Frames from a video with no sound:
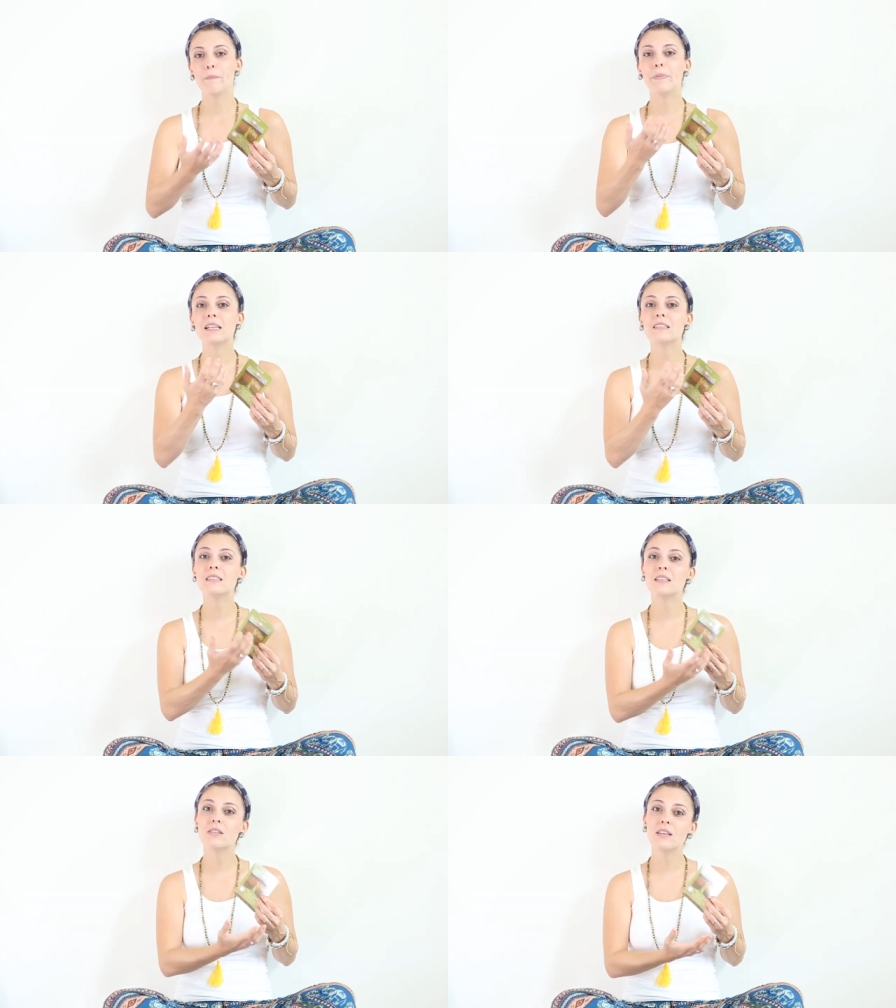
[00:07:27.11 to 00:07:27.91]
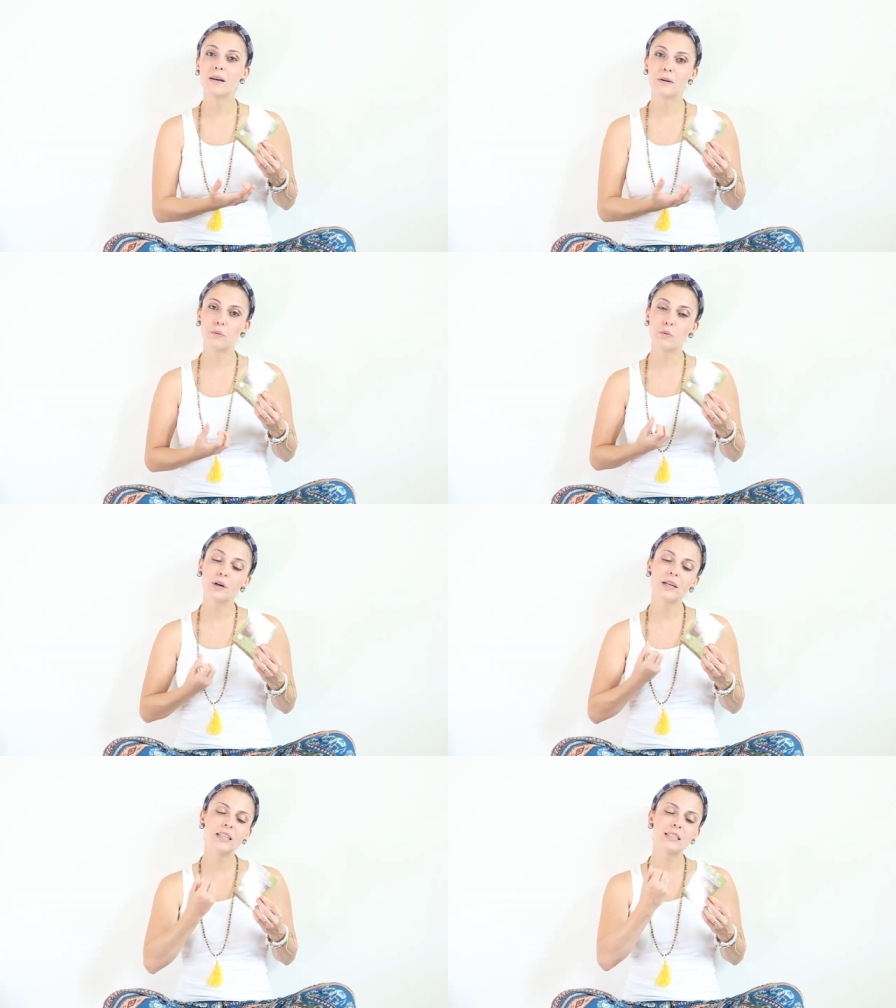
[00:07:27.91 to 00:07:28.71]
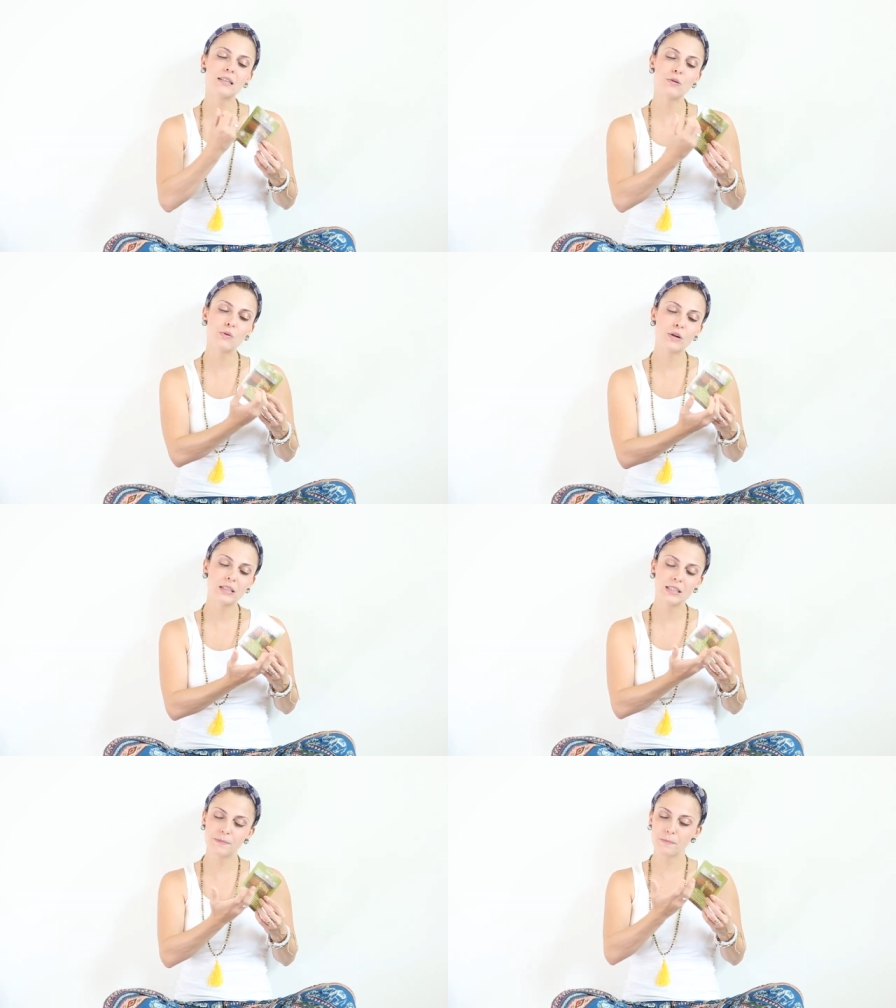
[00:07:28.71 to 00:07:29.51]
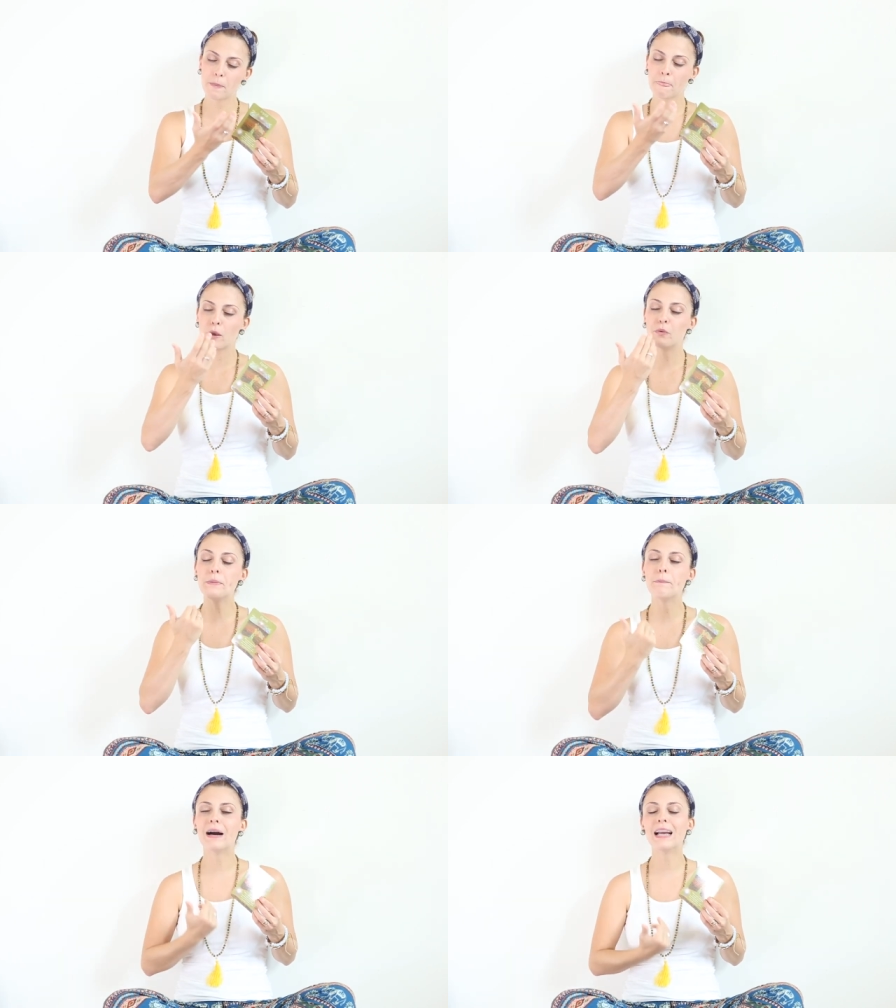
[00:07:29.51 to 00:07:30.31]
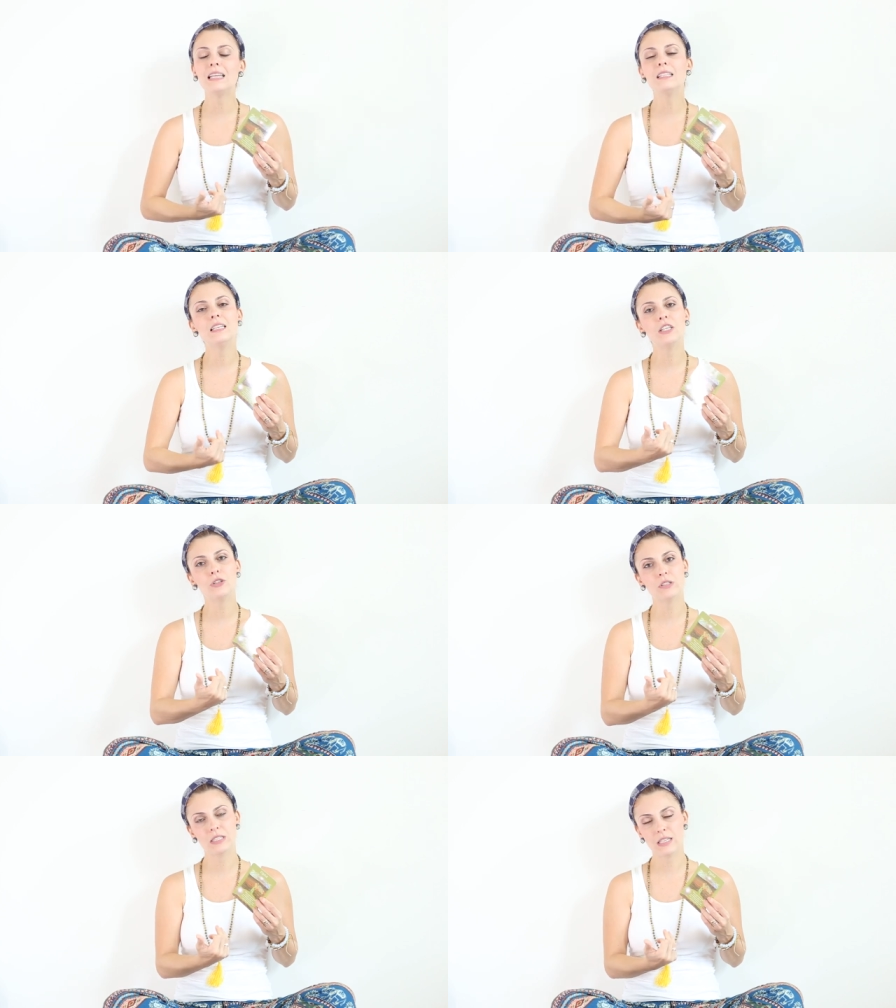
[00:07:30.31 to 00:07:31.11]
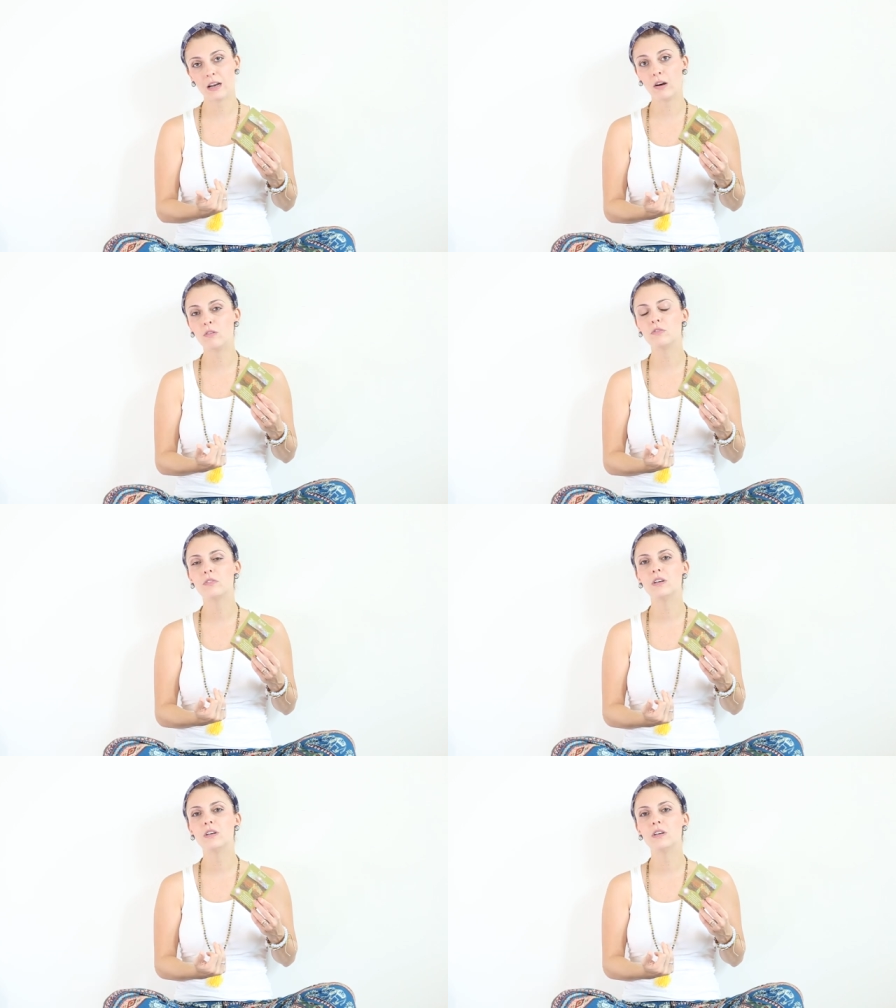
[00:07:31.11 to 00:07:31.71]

But the, the work is towards reminding yourself